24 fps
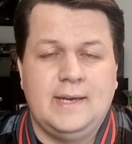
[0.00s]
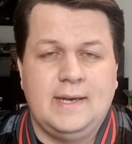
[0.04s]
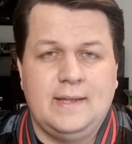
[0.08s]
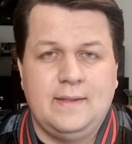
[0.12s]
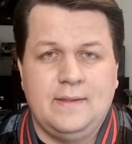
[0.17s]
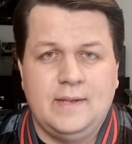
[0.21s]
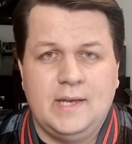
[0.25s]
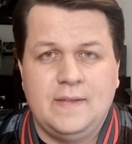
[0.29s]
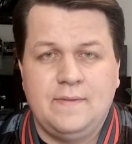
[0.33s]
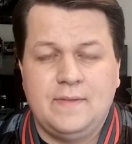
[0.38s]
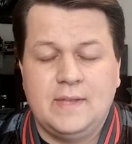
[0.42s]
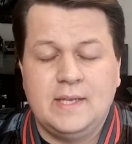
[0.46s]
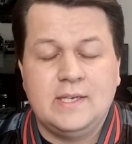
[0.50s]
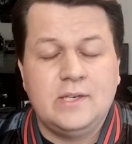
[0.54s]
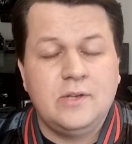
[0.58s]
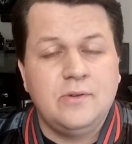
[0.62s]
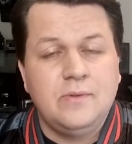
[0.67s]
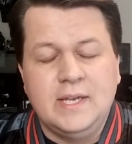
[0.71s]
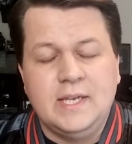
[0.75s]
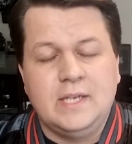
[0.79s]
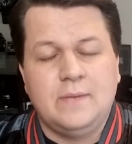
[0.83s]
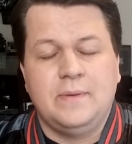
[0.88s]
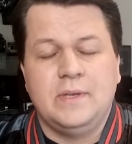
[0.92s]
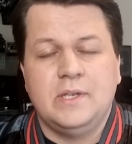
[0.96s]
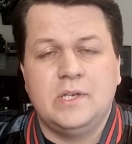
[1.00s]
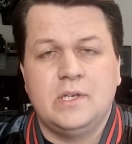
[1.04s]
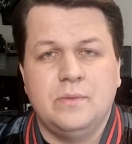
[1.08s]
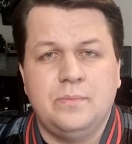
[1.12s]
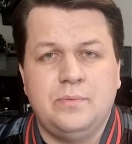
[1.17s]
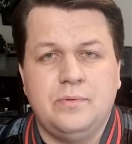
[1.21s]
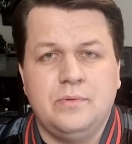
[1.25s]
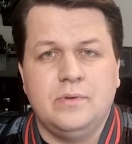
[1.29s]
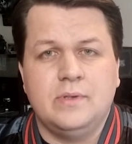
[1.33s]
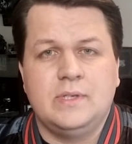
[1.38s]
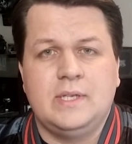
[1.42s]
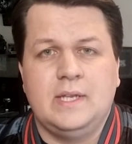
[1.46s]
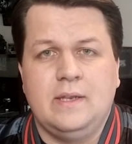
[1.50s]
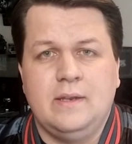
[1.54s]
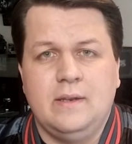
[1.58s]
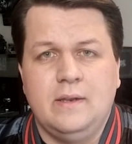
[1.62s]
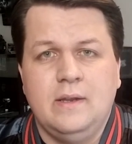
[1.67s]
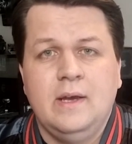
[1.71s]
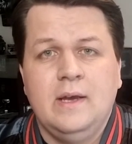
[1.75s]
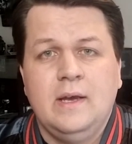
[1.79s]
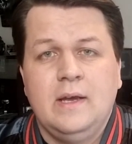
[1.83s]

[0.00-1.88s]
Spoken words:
And they do need to be supported. And